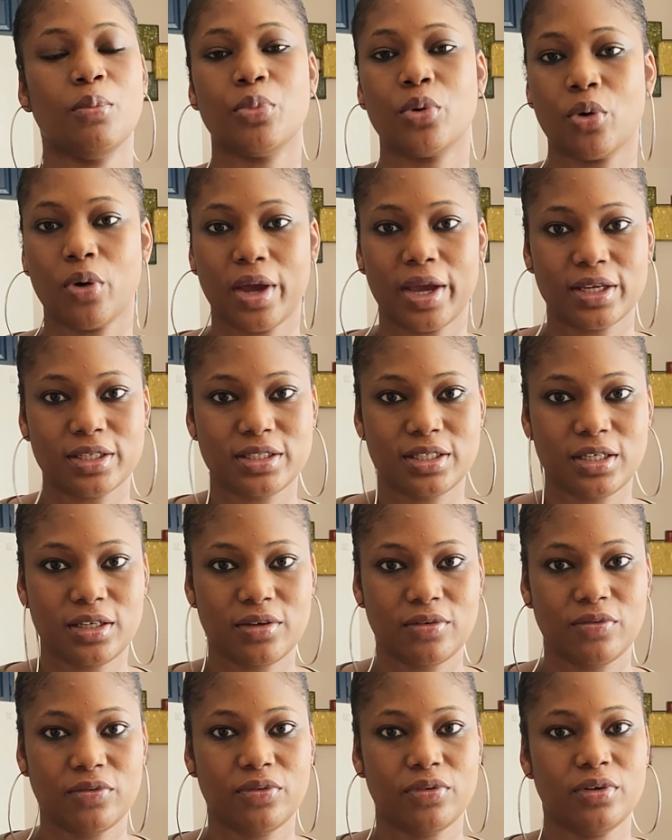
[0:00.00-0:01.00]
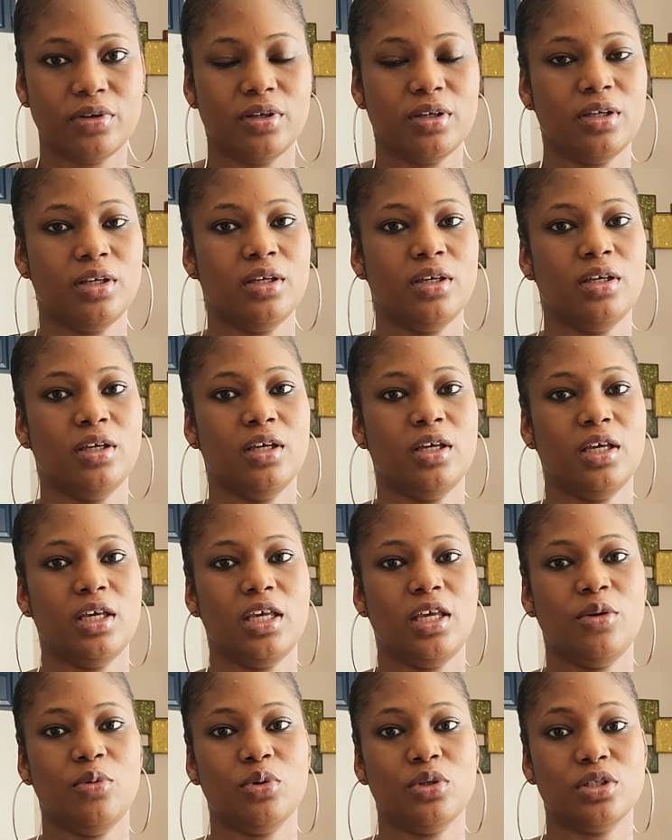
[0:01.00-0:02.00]
proactive.
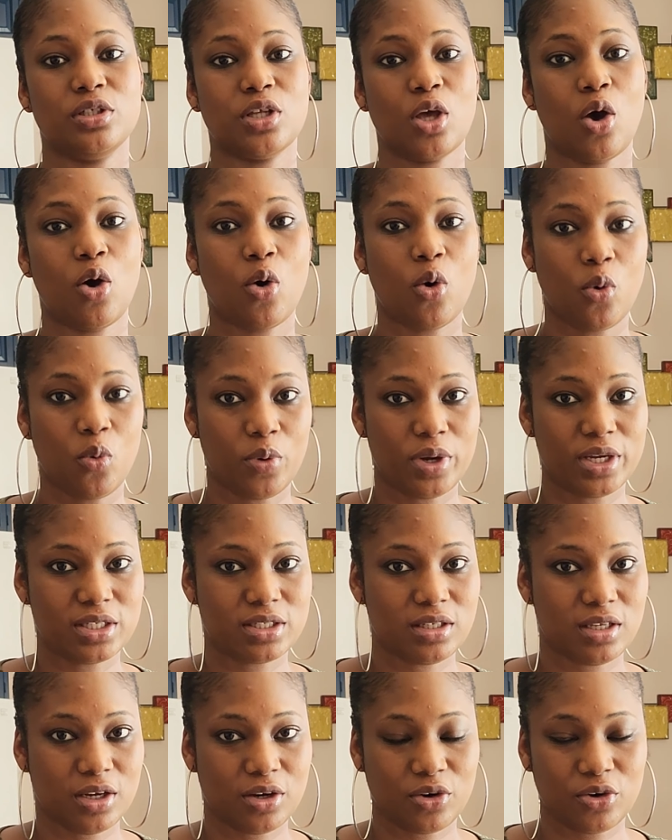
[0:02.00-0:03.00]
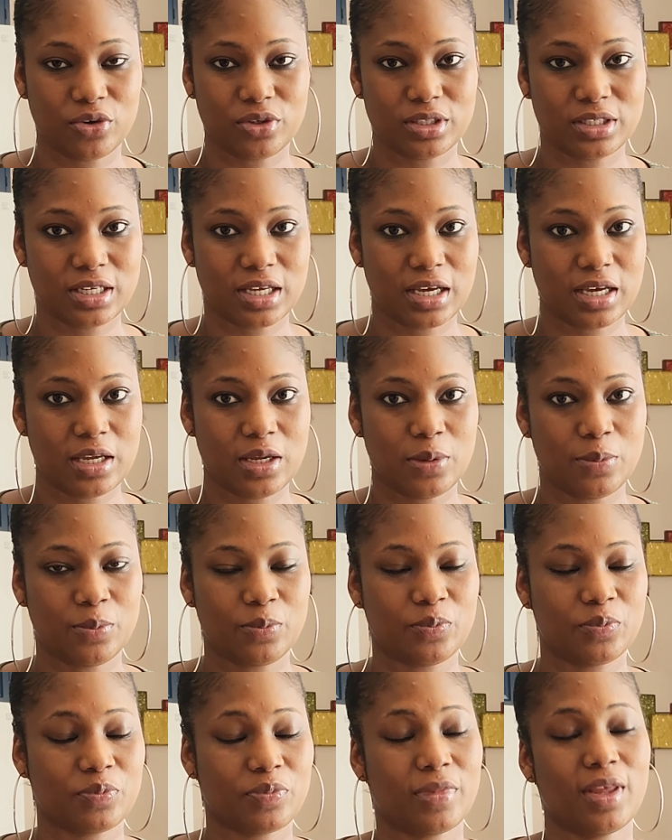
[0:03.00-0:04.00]
He was always there on
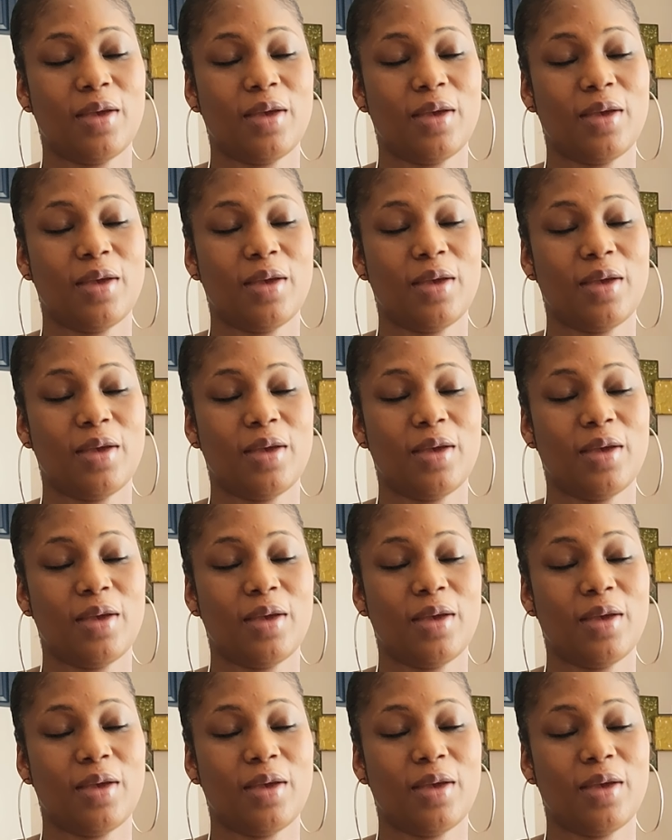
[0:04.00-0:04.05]
time.